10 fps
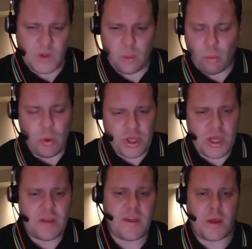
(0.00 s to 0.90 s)
what do
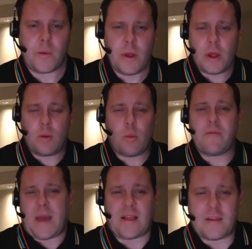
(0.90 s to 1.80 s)
you do
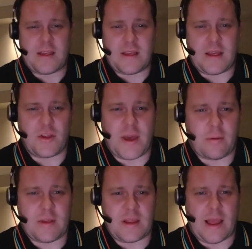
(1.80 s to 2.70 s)
with Man City and
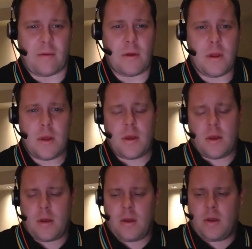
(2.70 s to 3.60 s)
Chelsea now?
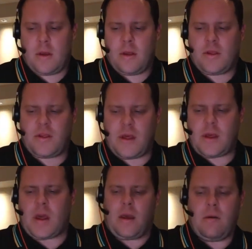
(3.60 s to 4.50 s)
Do
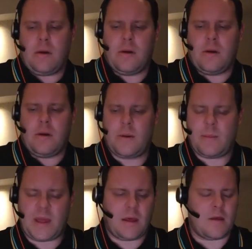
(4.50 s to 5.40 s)
you,
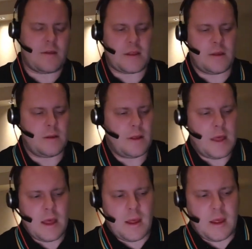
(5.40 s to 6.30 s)
because
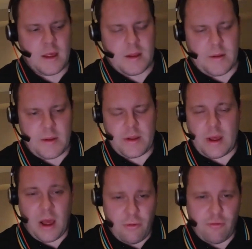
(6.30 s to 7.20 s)

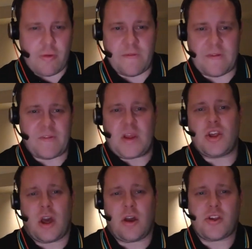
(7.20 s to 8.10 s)
115
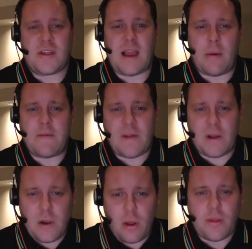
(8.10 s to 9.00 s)
charges. Now, if a
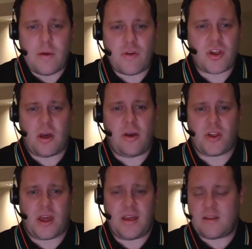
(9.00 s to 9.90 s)
lot of those
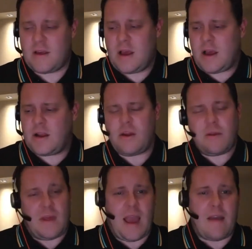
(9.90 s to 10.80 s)
charges, and you
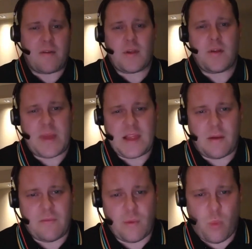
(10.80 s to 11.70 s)
think Everton have been
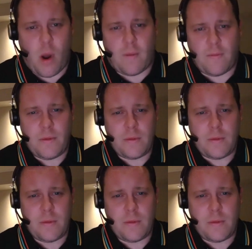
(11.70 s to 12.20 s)
done for one,